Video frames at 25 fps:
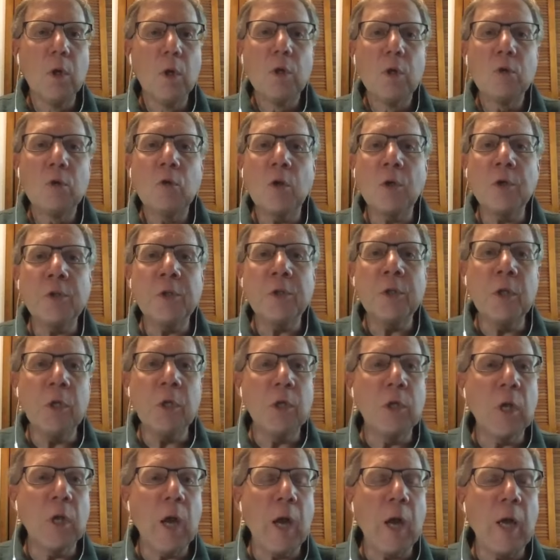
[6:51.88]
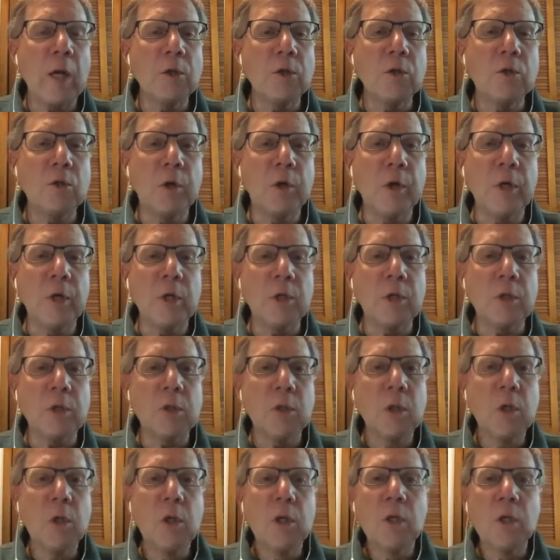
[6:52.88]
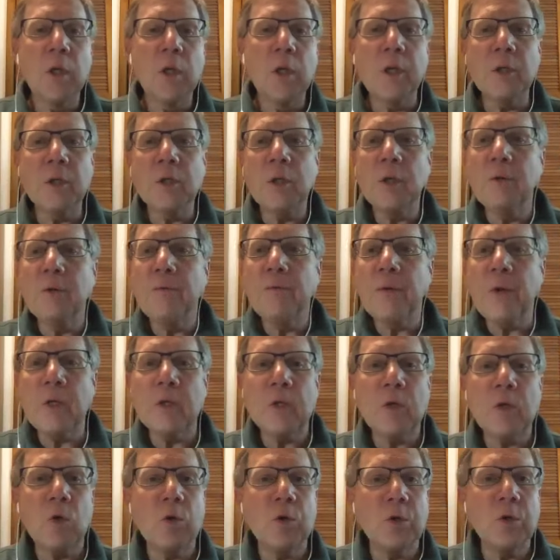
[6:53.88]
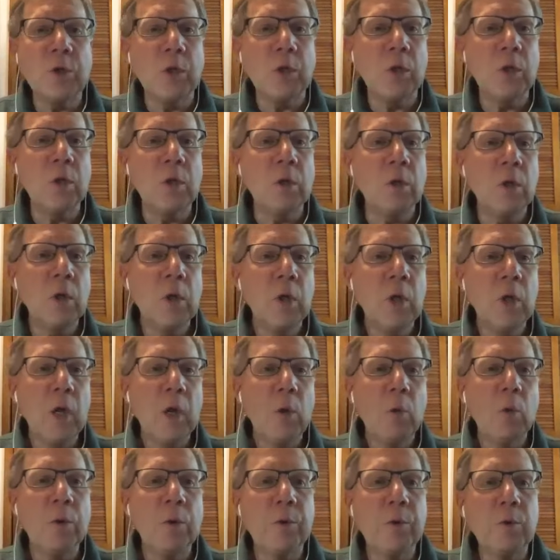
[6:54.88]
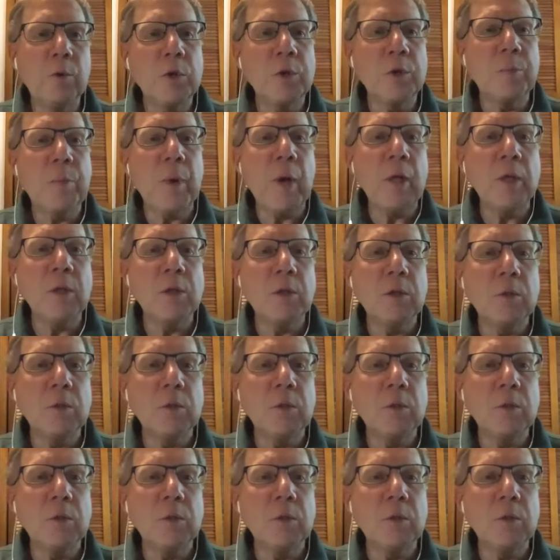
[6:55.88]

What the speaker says: Trusting in God's grace, let us confess our sin with a response,